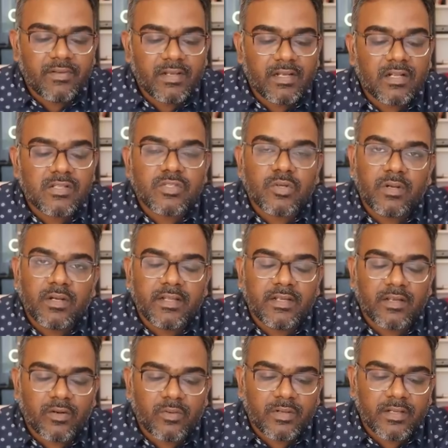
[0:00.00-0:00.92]
we are
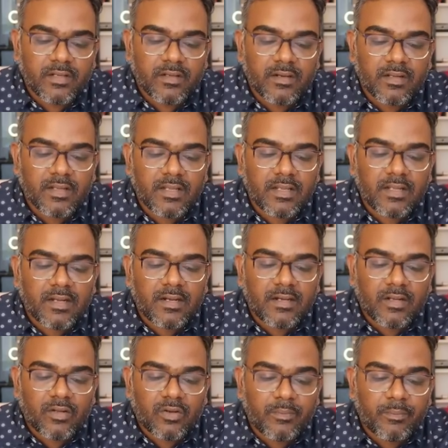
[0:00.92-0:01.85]
consolidating around here.
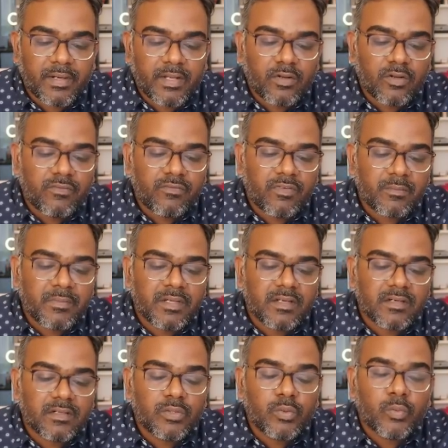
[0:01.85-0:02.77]
Now a breakout from
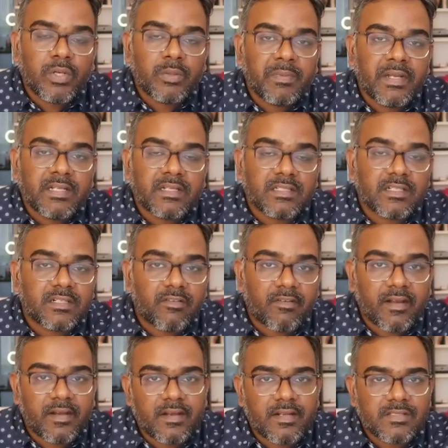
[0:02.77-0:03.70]
here will mean that the
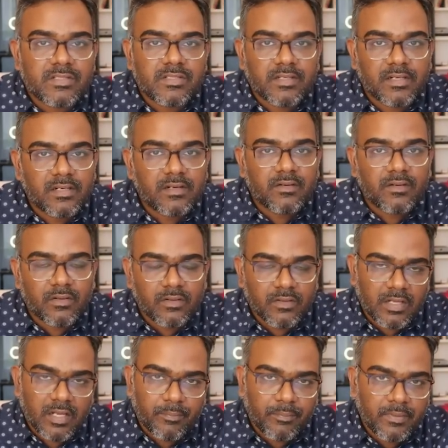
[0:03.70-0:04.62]
trend is still
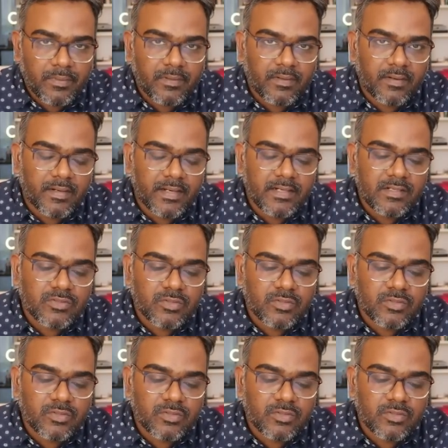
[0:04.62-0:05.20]
up, right?